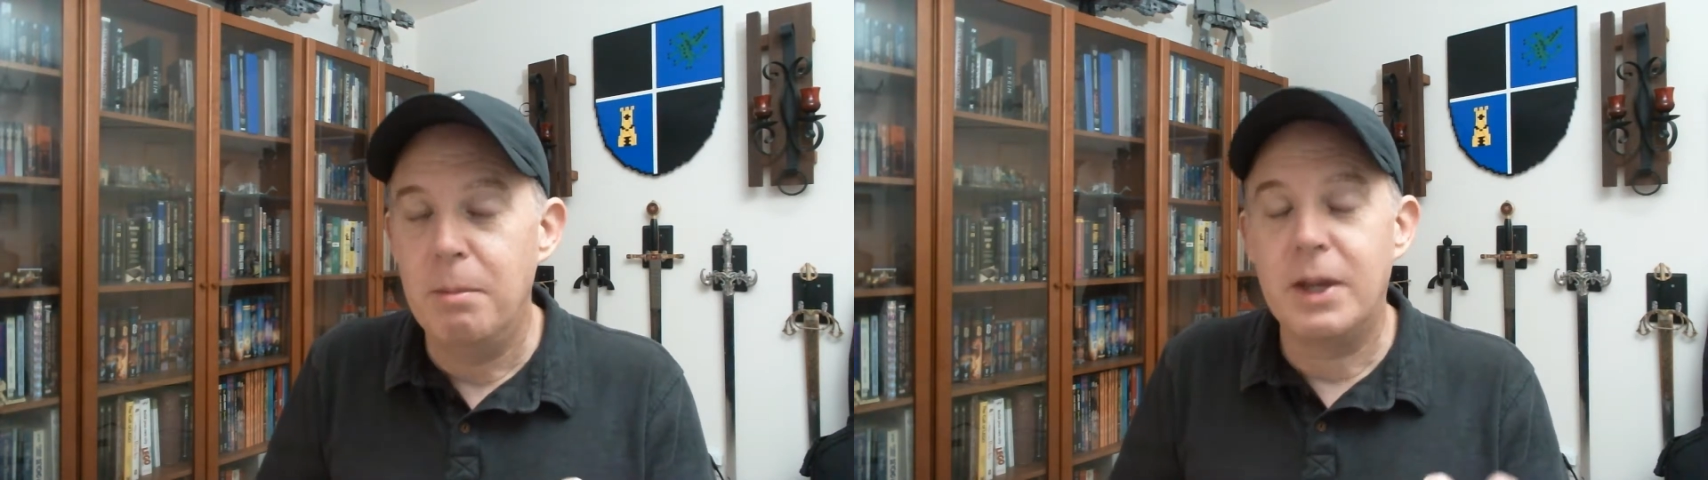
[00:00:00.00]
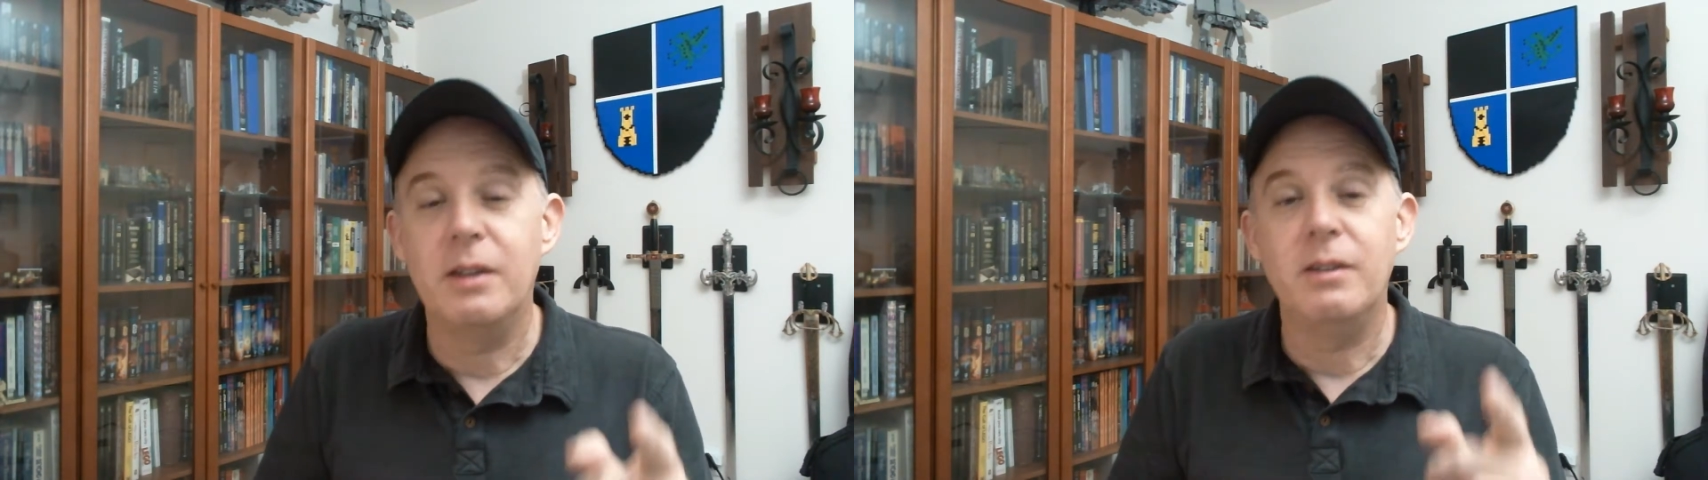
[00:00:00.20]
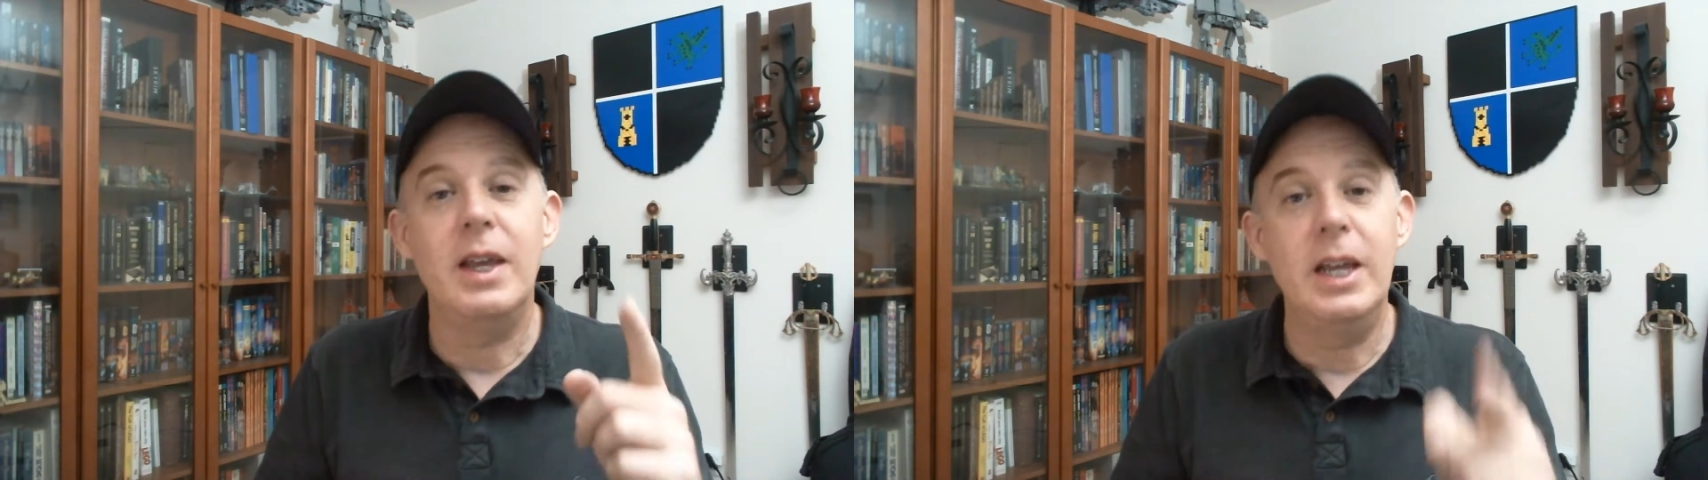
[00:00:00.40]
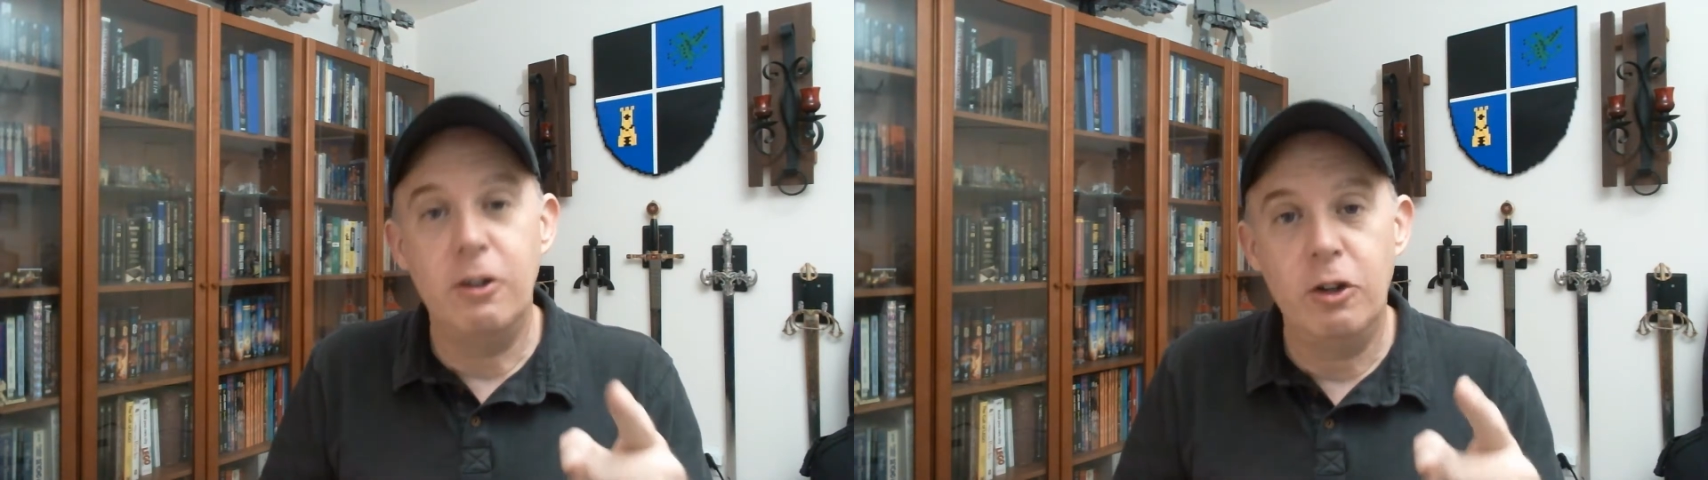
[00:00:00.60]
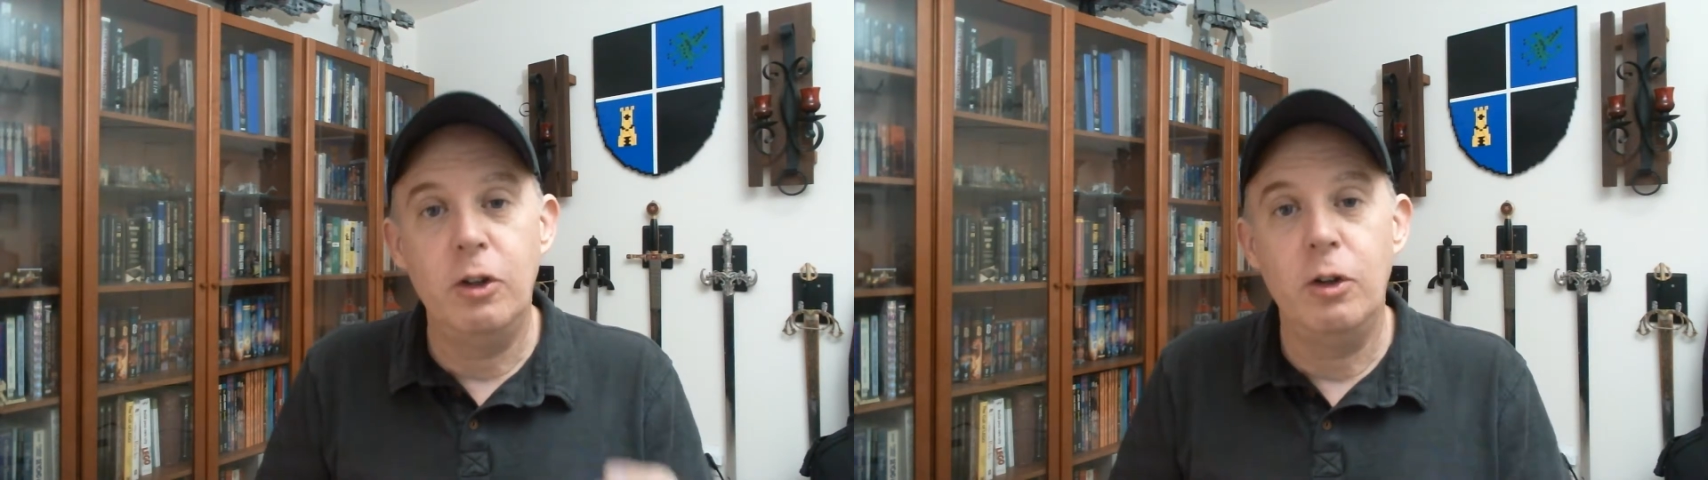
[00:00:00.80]
Because
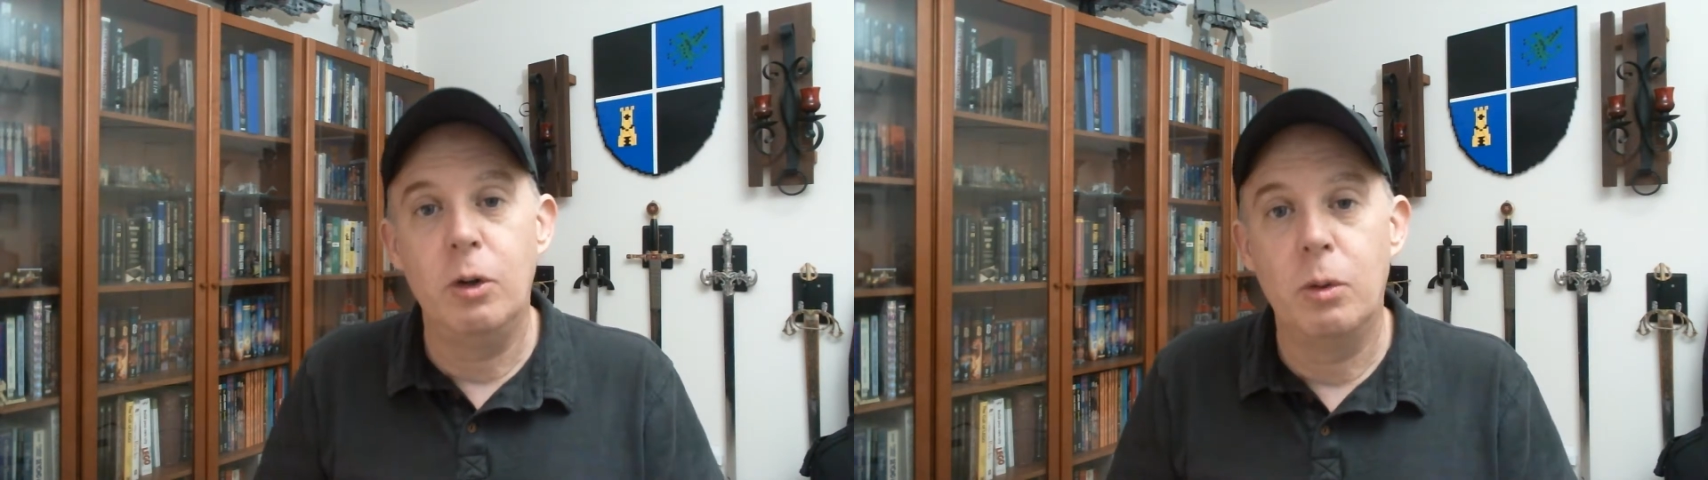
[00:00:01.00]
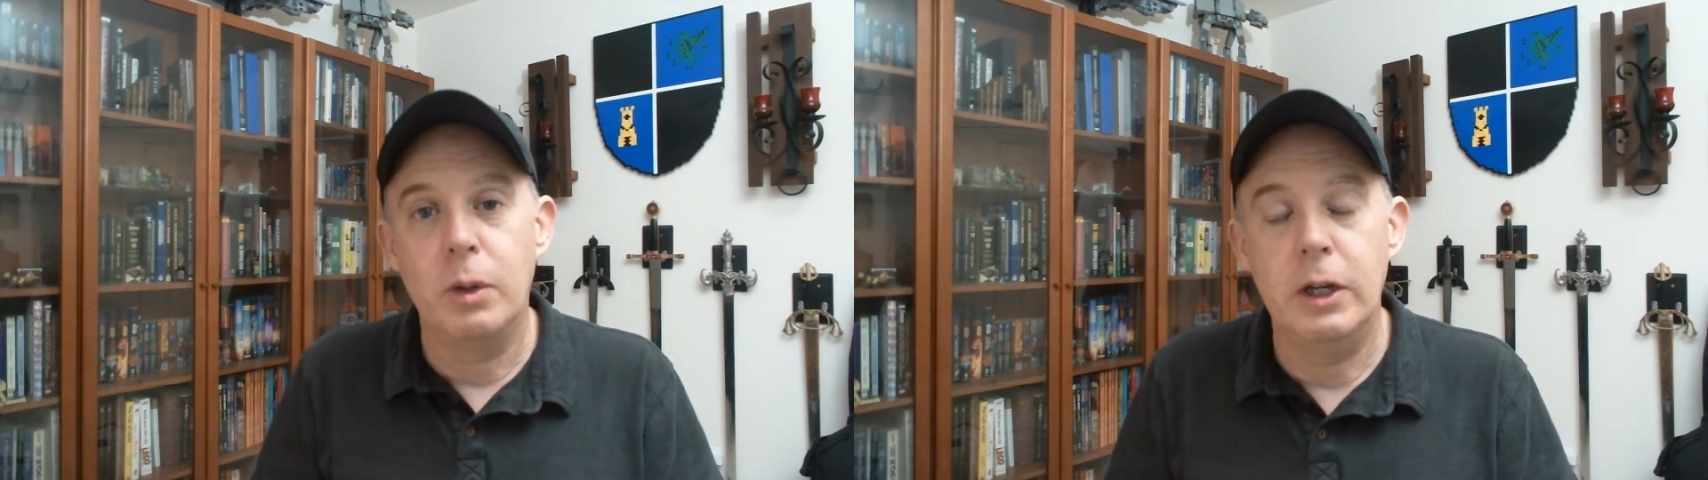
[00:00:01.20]
it too